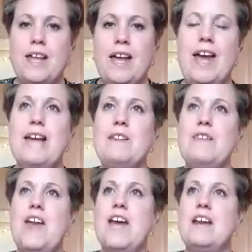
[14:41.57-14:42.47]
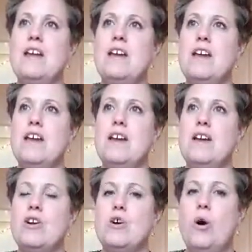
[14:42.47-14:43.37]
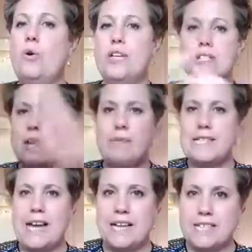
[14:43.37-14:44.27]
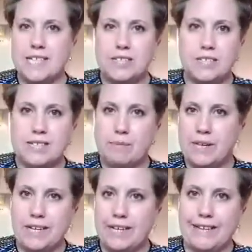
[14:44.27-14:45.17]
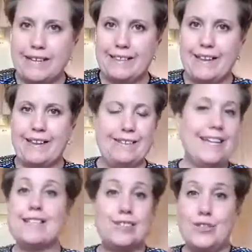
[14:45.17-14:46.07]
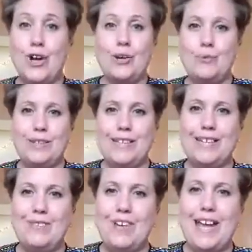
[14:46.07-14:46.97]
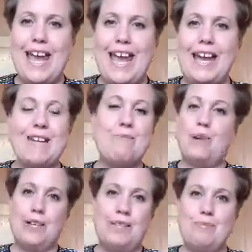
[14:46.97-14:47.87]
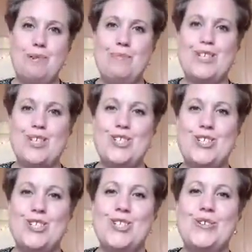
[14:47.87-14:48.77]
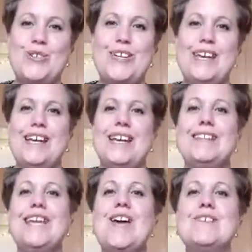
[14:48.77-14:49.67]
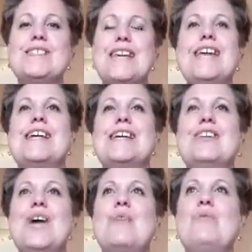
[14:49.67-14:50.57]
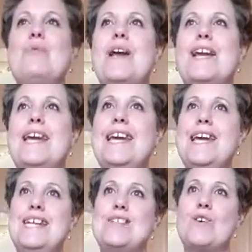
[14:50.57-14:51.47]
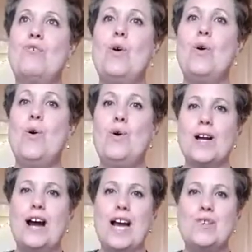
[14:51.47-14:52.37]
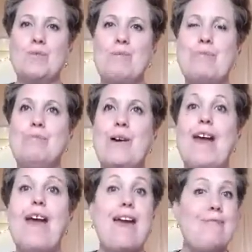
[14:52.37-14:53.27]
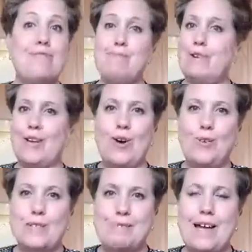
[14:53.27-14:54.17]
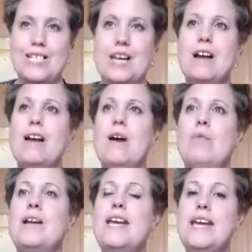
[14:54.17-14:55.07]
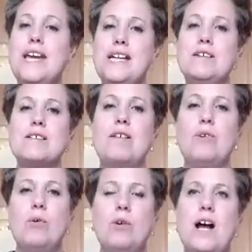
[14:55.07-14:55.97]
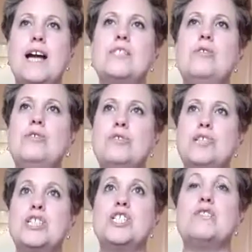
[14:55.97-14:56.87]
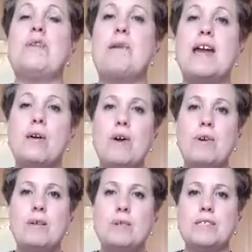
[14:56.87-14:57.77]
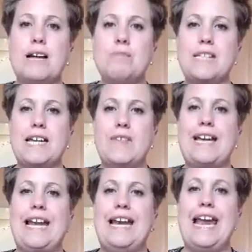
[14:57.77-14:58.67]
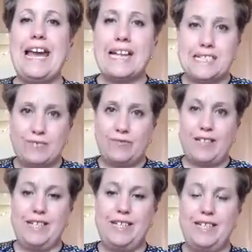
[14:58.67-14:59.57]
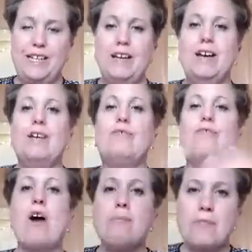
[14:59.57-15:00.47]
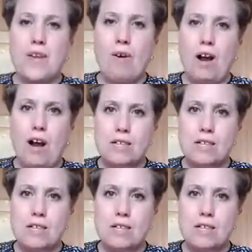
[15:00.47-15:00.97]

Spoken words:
and then call it a modality to some healing thing. That's not what they're giving anybody permission to do. They are saying that when healers of all kinds, remember, everybody holds magic, when healers of all kinds, all traditions from anywhere in the world come together collectively from their heart